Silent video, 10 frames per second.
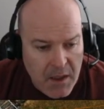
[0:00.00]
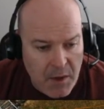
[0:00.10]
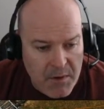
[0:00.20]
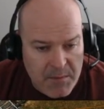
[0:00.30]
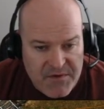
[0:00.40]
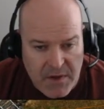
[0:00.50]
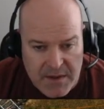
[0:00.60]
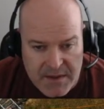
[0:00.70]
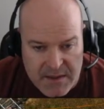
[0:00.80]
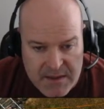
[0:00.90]
Oh, we almost
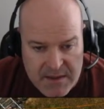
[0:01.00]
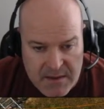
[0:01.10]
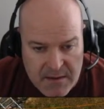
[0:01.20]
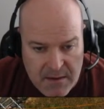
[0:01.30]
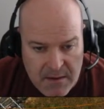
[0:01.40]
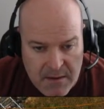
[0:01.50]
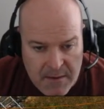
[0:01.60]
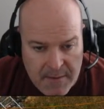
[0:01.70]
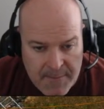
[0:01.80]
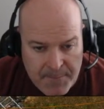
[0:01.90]
forgot this
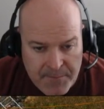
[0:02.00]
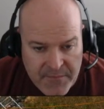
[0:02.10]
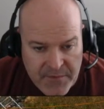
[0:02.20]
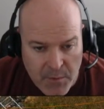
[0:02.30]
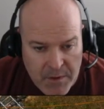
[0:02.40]
for